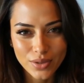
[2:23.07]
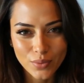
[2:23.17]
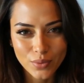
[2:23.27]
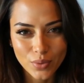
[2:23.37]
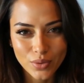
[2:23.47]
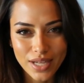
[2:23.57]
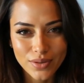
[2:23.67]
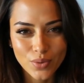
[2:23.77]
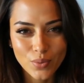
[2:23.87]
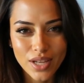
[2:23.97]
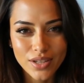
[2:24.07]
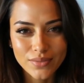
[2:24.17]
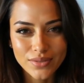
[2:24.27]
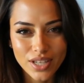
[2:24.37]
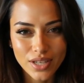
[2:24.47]
Promote
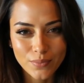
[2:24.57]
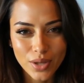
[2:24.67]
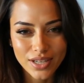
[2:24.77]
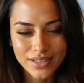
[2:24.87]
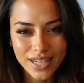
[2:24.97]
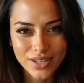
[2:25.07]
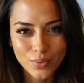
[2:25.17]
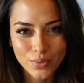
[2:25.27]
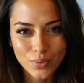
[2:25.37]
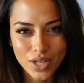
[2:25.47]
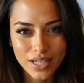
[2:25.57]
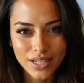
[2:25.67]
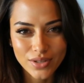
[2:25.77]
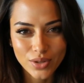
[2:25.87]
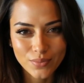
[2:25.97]
everywhere. Monetize with
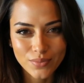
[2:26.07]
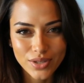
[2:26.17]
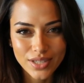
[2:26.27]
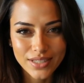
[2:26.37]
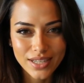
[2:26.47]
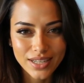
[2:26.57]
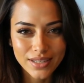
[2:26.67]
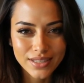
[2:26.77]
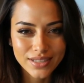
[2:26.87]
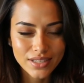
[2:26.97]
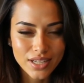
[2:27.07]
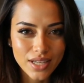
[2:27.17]
products or affiliate links.